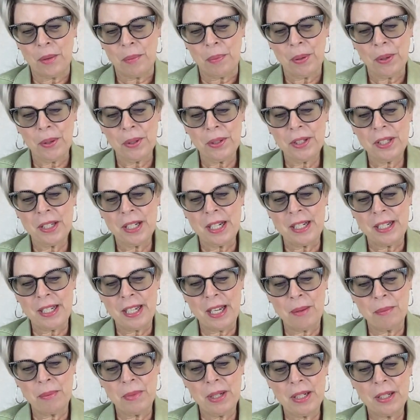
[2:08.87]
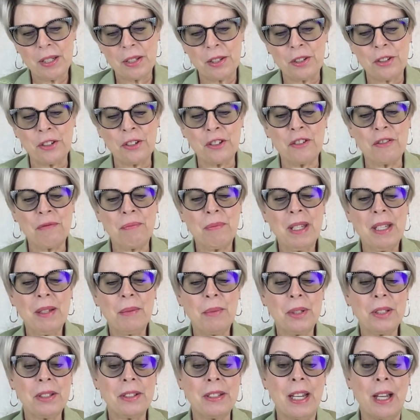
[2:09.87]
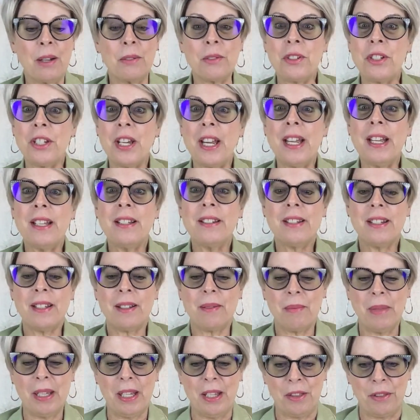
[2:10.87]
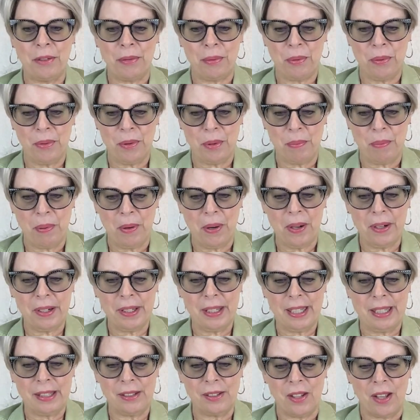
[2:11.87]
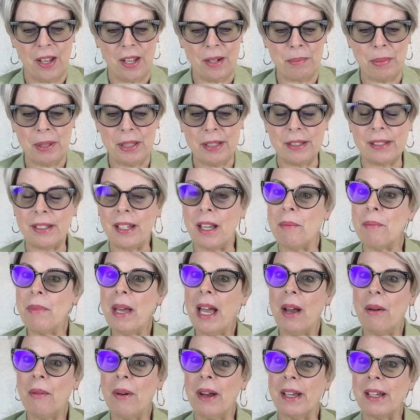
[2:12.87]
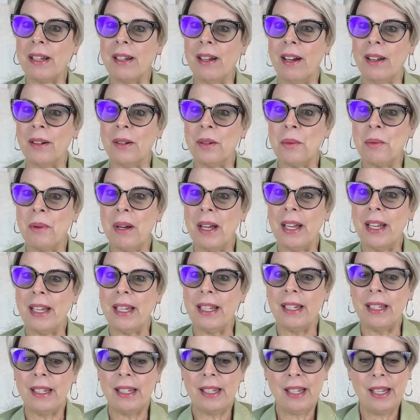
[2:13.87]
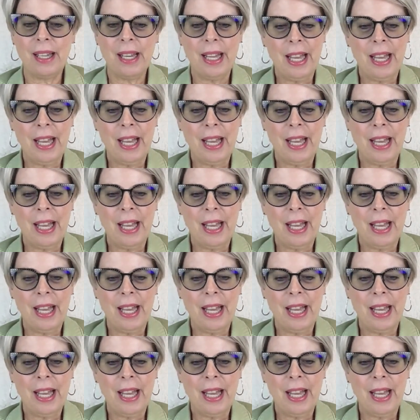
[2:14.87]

The person attempting to serve me was now chasing me through the parking lot, but somehow I got away.